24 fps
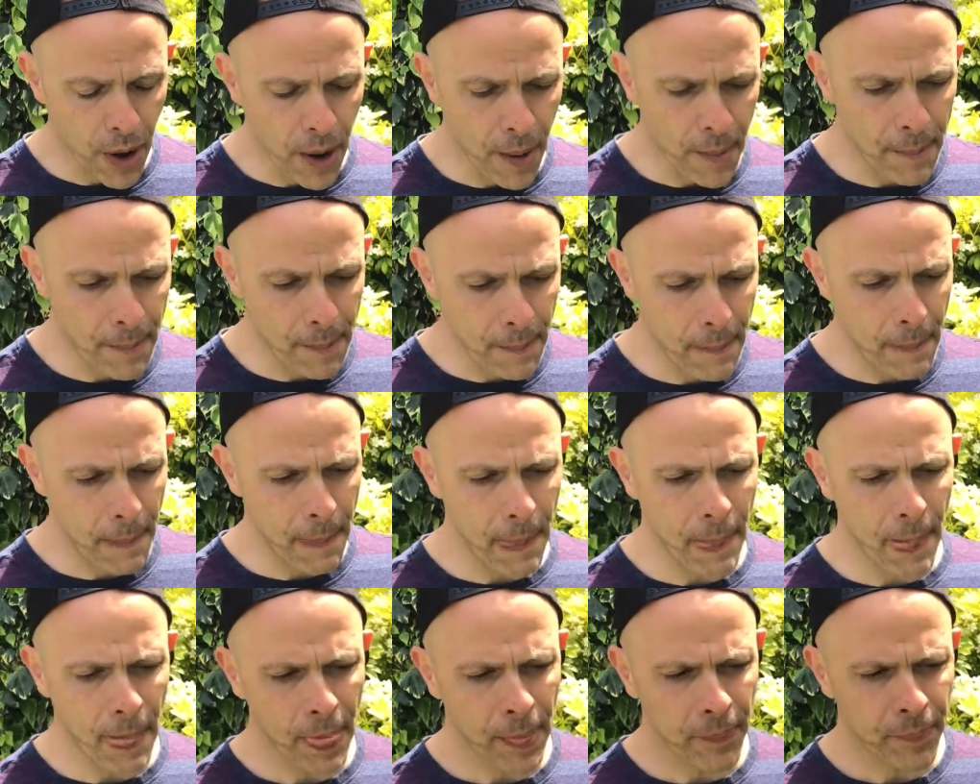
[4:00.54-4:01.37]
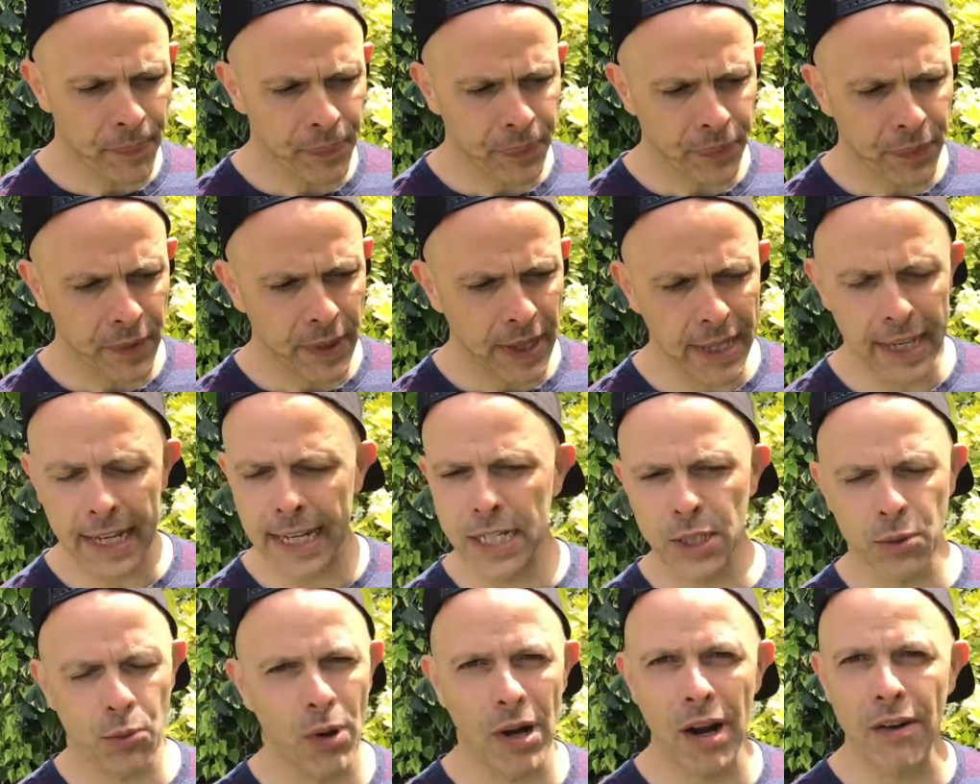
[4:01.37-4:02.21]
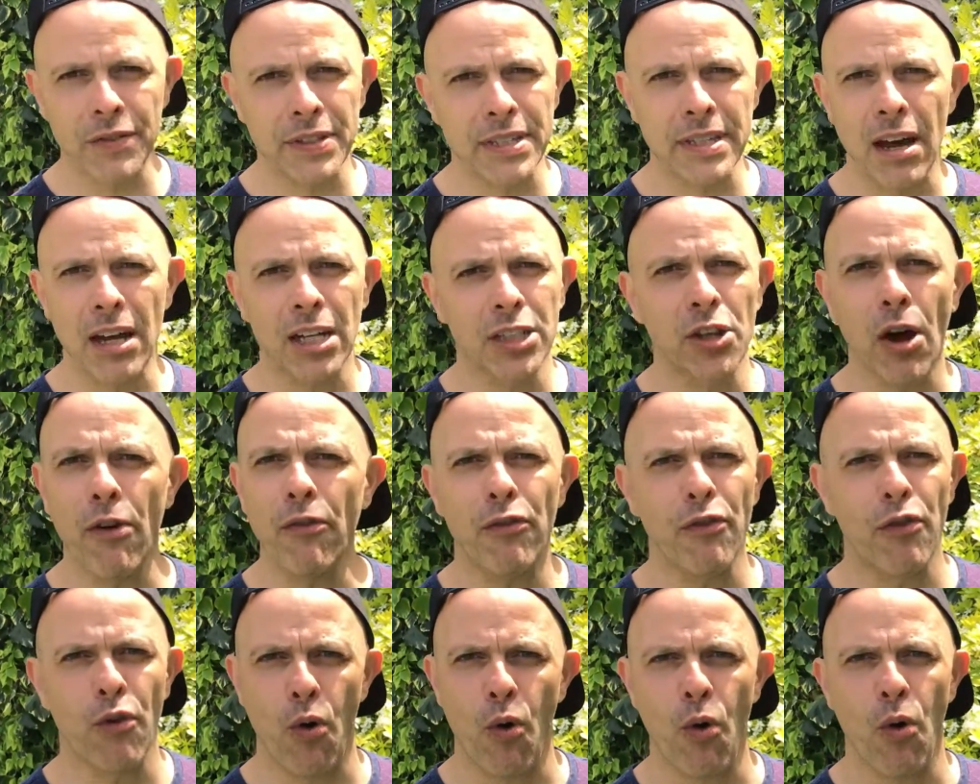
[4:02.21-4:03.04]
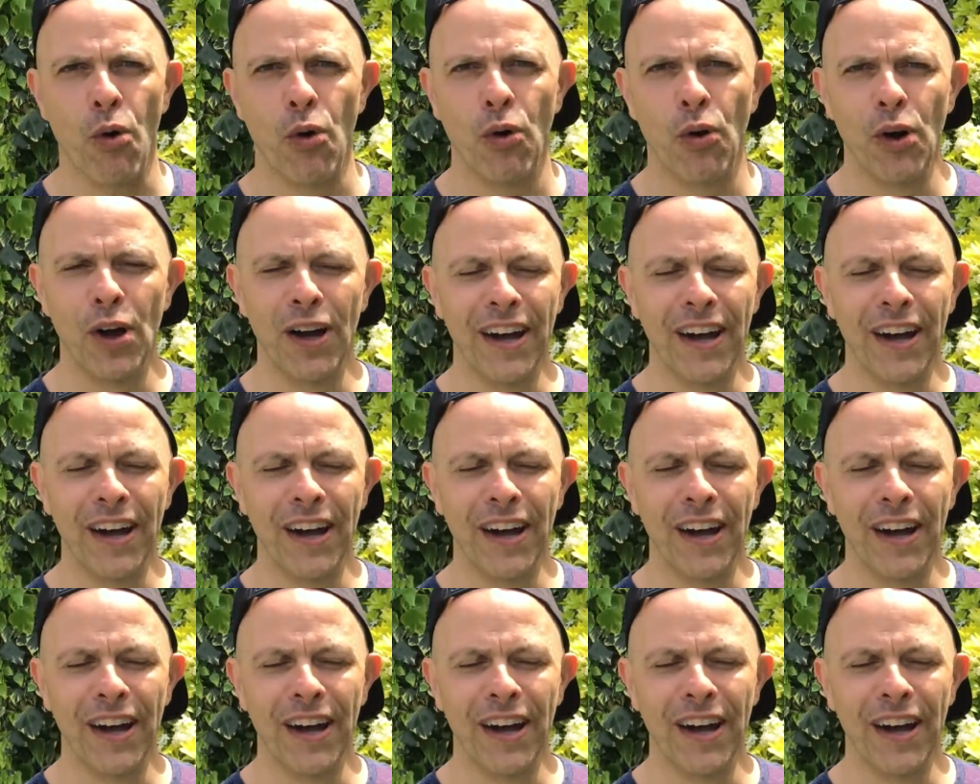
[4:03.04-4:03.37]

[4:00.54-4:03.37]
um, it is what I've signed up for.